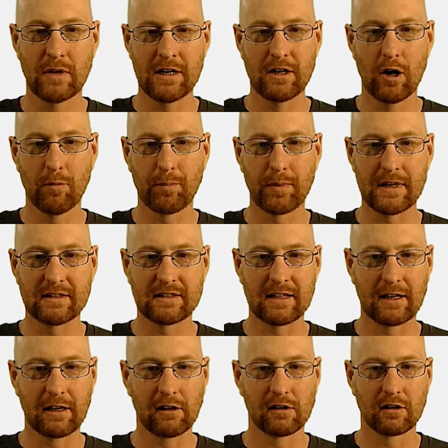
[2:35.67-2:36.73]
but nope, it's
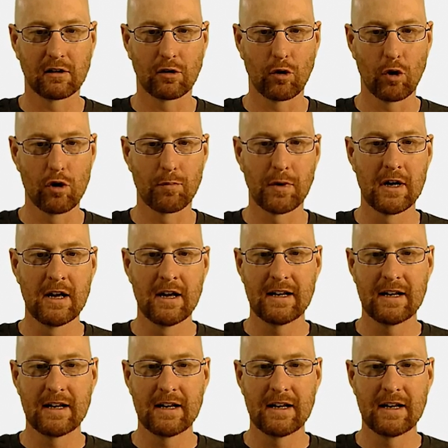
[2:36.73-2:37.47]
singular group.